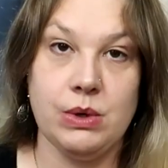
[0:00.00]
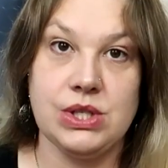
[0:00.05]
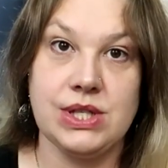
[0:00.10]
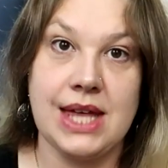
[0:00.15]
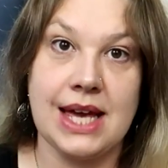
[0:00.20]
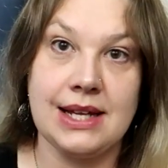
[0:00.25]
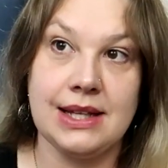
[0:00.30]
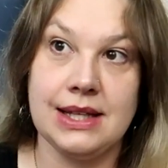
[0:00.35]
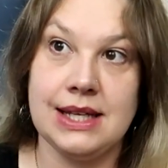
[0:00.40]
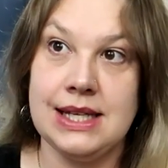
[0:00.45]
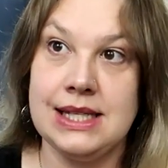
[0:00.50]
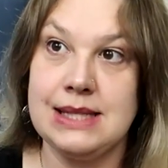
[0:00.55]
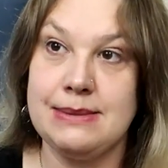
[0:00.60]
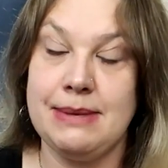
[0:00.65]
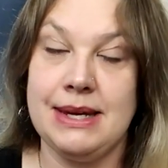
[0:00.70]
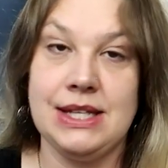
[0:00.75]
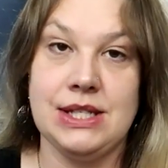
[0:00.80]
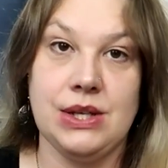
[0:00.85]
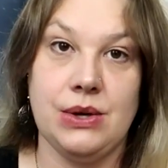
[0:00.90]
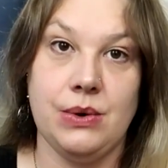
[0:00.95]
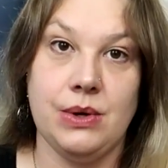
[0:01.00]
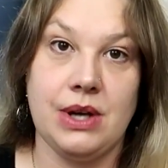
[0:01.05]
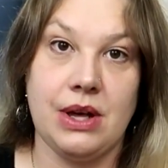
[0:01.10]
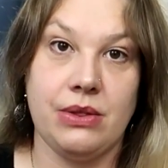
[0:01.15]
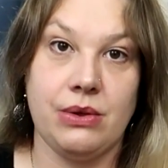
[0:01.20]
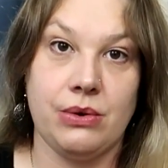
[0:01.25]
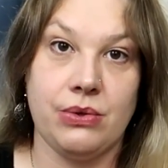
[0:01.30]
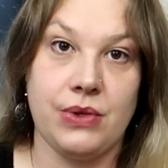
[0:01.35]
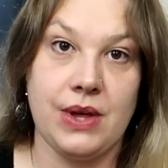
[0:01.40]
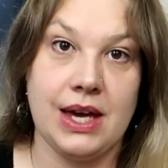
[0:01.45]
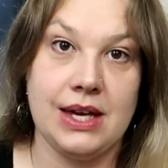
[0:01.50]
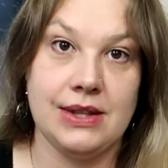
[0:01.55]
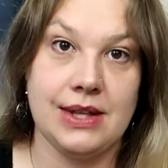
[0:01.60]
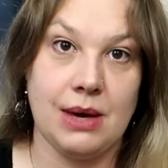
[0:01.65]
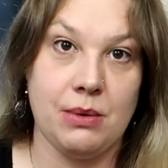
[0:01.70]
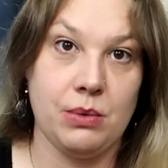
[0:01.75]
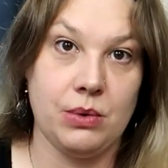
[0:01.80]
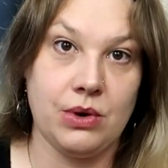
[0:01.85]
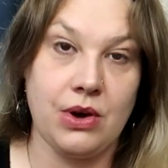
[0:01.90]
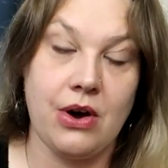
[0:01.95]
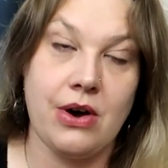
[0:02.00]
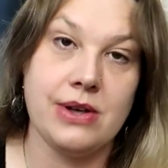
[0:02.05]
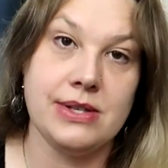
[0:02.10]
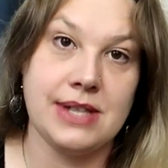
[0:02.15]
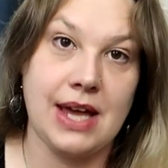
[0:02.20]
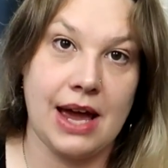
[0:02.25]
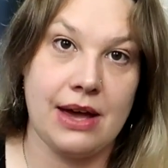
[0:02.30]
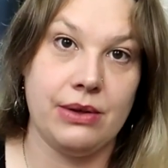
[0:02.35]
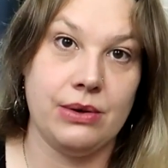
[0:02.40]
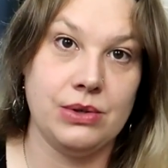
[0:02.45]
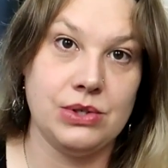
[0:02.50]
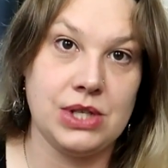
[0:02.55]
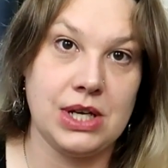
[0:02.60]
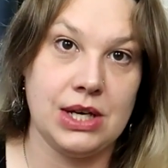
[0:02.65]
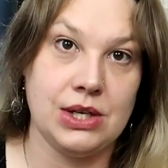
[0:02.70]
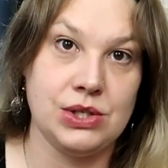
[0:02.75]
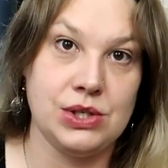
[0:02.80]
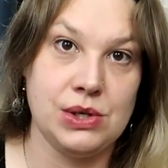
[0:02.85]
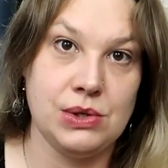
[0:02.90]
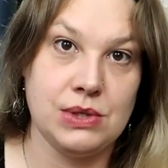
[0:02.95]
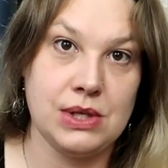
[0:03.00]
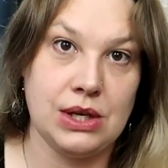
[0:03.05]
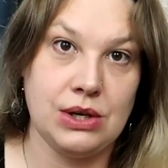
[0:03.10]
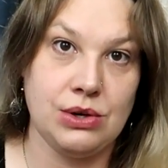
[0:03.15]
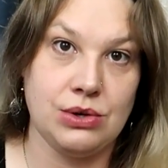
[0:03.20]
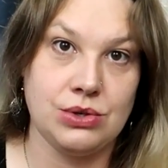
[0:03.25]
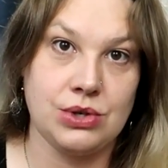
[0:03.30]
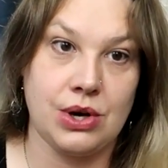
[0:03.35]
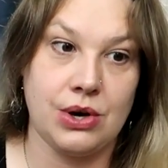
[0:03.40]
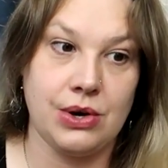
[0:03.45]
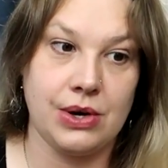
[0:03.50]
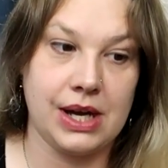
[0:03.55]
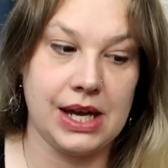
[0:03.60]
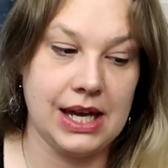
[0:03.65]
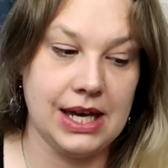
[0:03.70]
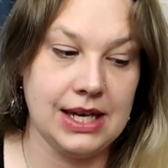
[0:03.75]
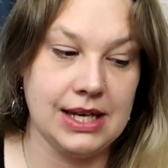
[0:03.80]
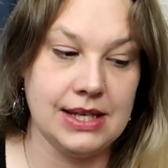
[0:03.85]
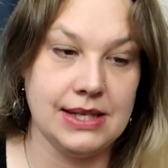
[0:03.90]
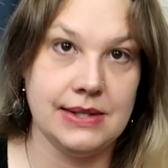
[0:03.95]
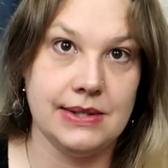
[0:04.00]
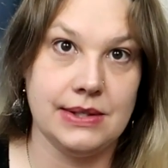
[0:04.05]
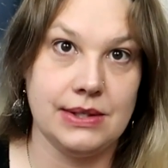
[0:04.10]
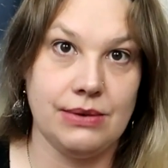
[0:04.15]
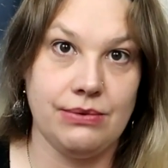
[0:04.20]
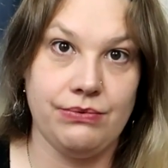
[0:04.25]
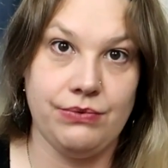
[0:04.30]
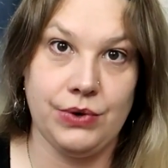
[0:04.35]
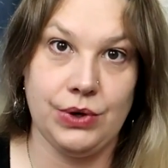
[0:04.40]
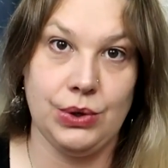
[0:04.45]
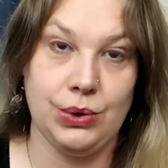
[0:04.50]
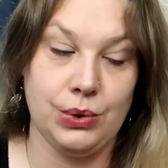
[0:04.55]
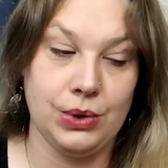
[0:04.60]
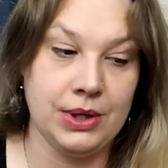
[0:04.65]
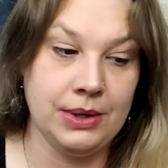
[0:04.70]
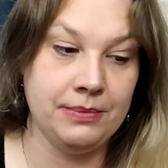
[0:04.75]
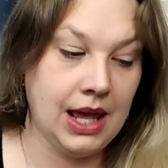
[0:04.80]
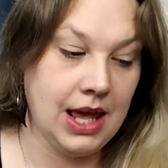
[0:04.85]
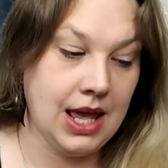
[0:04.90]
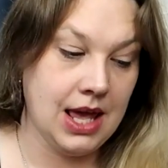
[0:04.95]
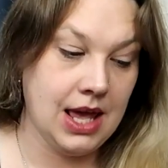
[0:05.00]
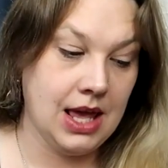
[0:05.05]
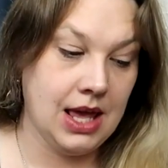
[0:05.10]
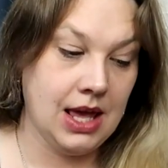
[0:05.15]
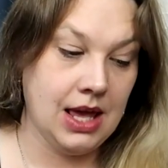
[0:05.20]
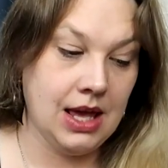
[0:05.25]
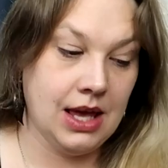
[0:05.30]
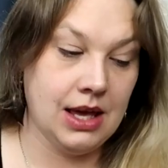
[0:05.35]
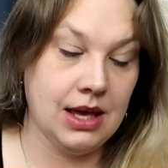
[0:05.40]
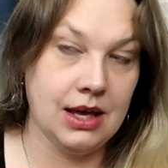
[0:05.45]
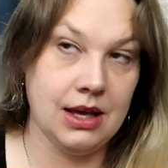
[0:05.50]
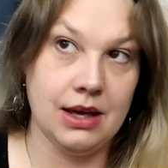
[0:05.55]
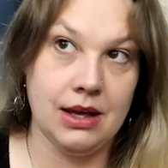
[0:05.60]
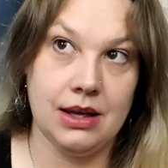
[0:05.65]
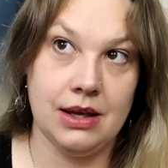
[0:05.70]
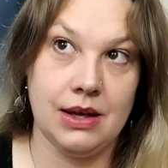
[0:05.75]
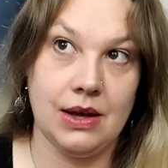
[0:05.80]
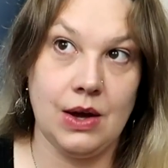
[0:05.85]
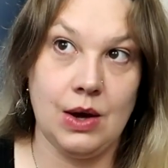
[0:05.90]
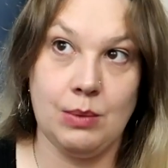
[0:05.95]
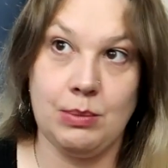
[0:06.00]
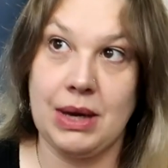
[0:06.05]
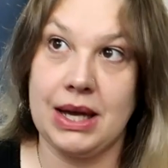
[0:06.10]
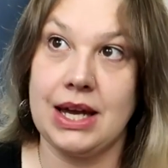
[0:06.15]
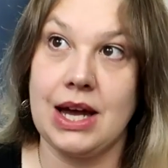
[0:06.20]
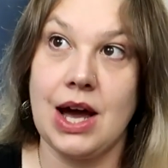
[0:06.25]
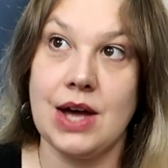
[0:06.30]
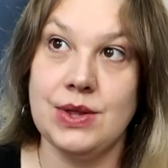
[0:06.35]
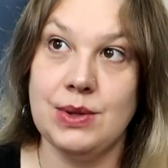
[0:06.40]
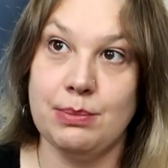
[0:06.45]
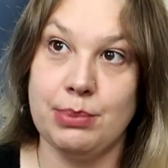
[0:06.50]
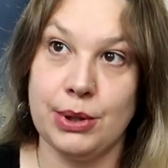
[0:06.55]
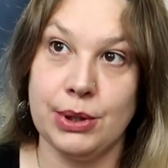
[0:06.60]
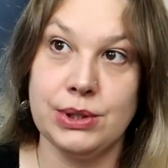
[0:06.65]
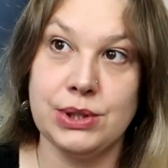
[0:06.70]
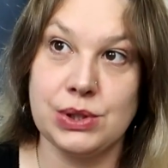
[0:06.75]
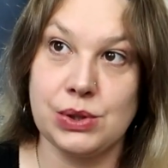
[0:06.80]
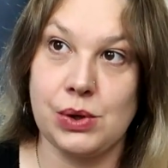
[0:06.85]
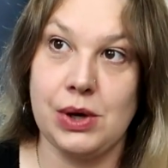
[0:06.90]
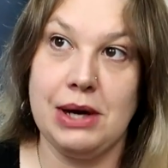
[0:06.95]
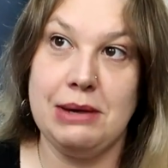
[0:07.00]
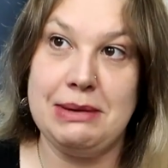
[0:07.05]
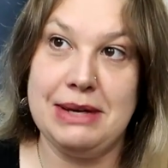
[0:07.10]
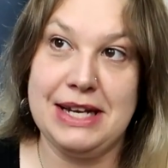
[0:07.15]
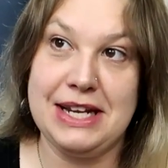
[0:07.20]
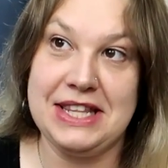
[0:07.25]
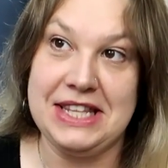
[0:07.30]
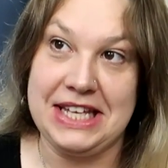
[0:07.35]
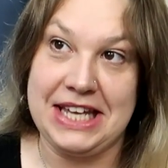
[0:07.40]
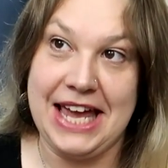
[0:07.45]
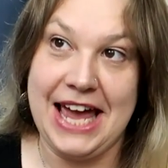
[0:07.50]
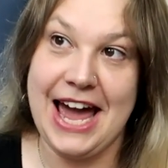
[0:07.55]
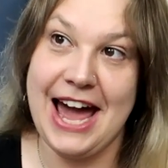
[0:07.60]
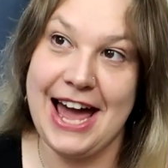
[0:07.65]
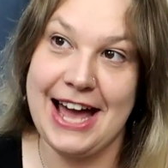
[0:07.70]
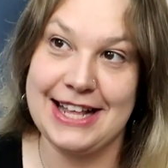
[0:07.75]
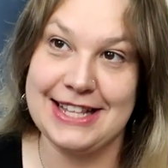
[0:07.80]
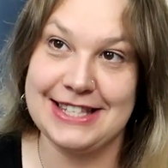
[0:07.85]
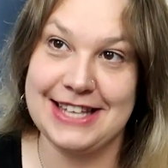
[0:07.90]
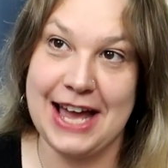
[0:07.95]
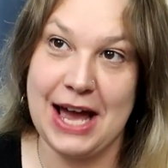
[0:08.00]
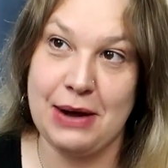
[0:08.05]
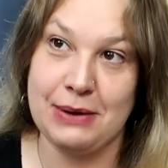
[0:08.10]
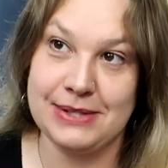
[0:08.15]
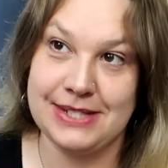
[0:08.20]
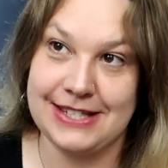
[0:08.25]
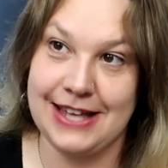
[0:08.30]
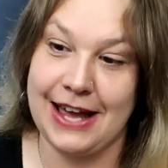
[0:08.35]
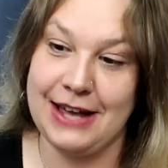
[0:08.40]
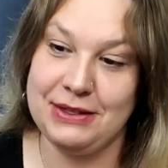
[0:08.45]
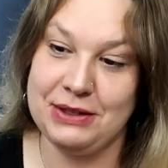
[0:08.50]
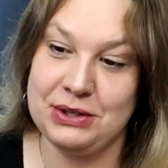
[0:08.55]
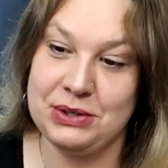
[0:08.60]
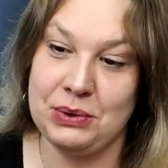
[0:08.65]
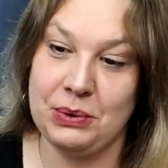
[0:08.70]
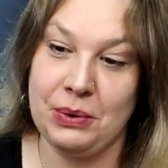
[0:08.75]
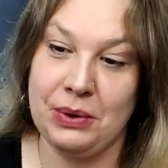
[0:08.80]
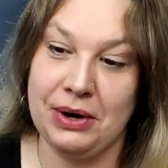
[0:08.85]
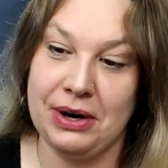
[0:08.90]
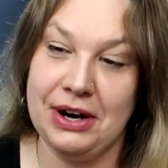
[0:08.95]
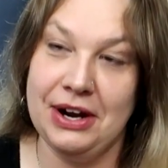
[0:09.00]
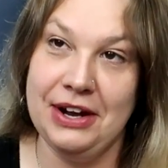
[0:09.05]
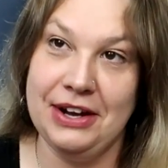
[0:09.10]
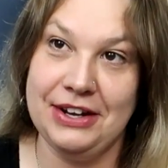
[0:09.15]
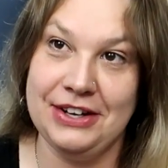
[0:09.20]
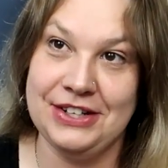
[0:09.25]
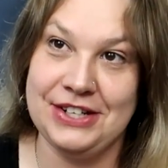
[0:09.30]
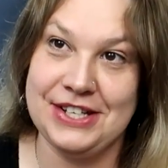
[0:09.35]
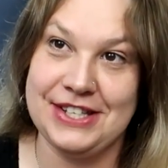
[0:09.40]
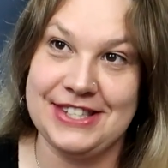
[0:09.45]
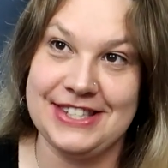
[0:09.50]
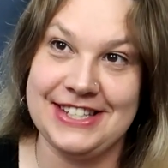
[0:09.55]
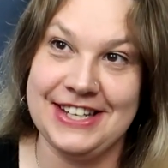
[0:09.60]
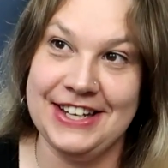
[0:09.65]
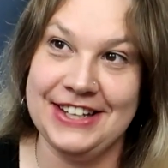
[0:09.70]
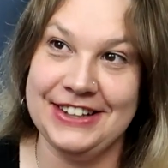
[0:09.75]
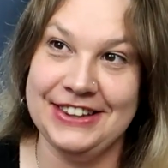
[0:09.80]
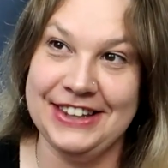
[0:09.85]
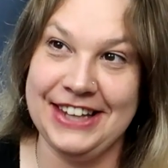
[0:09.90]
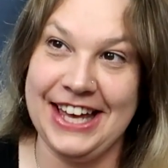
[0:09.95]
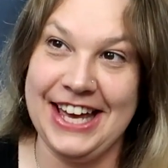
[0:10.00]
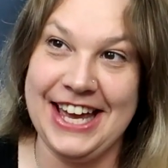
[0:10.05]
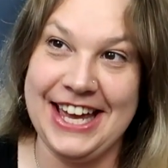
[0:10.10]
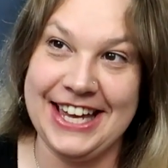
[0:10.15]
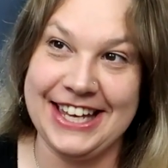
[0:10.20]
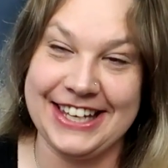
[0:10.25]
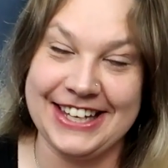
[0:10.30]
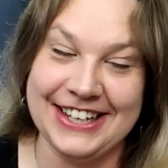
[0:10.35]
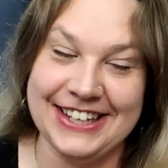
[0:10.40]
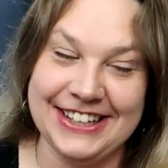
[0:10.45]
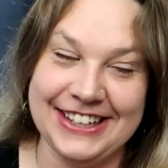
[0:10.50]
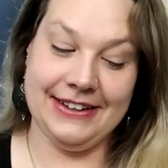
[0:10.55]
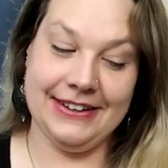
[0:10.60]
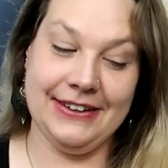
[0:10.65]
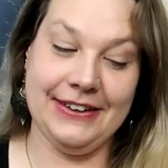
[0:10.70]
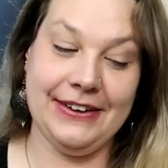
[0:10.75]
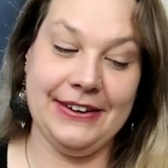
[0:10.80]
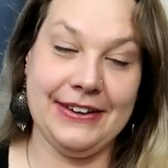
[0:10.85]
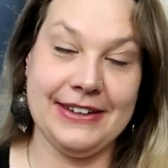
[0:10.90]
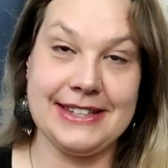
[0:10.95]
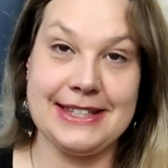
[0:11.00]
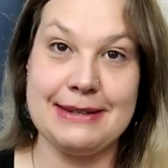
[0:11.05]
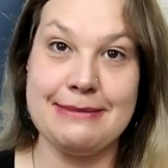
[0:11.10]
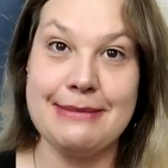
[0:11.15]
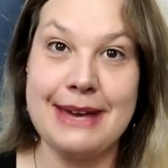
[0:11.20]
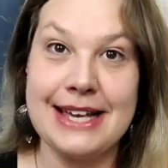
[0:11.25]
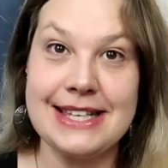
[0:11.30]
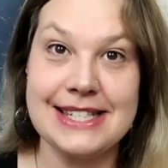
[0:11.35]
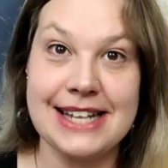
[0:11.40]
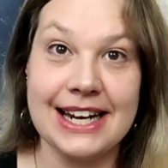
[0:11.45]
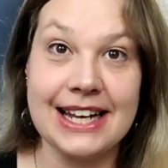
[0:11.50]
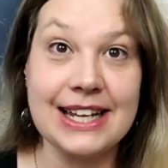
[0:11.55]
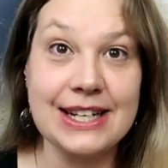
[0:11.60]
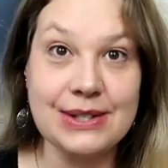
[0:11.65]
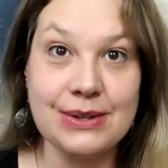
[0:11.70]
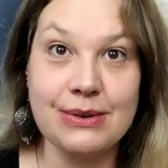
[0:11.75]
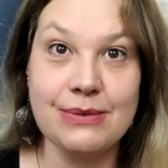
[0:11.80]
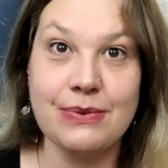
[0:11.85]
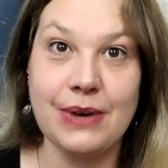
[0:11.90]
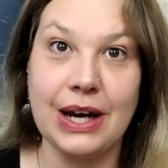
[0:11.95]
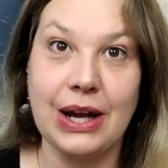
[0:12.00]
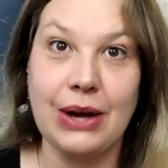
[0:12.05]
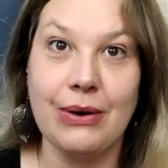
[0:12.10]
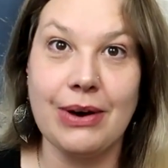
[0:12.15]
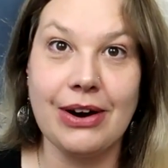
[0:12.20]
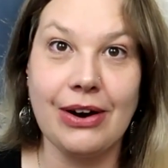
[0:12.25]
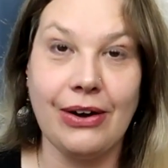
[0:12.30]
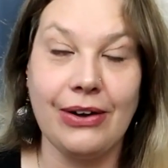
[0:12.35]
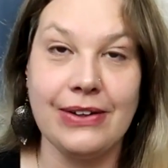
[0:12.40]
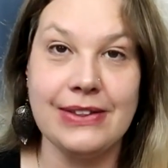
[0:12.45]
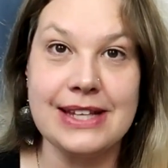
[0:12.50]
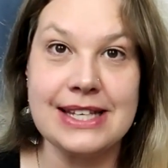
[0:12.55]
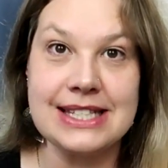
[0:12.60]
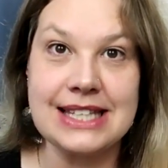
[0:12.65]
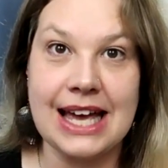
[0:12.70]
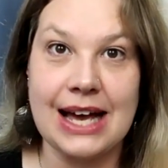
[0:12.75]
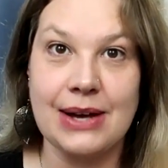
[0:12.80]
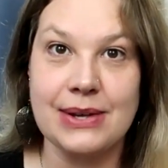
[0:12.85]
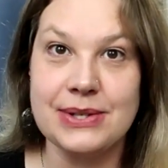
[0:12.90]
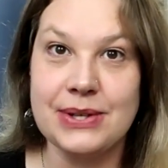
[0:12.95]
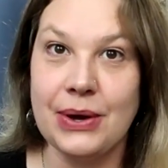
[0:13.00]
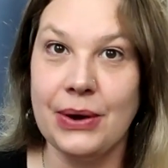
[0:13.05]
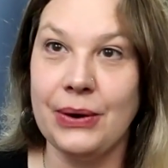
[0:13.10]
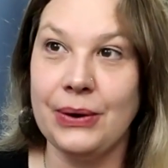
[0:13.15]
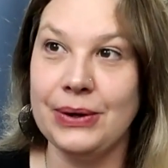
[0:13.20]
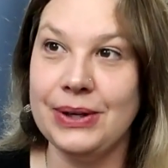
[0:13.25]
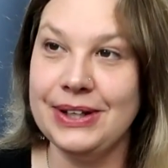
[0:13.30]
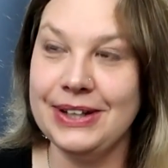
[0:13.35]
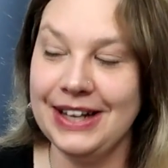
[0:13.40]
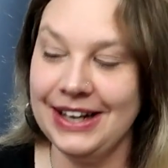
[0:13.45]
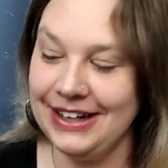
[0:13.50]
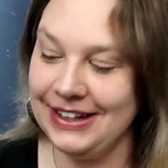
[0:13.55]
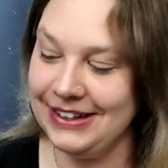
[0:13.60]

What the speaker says: Which that leads me to another thing that will cause allergy issues in your dog is food. Oh my god, the bird screaming and the cat outside the door, just like, oh, it's amazing I can do a video at all in this household.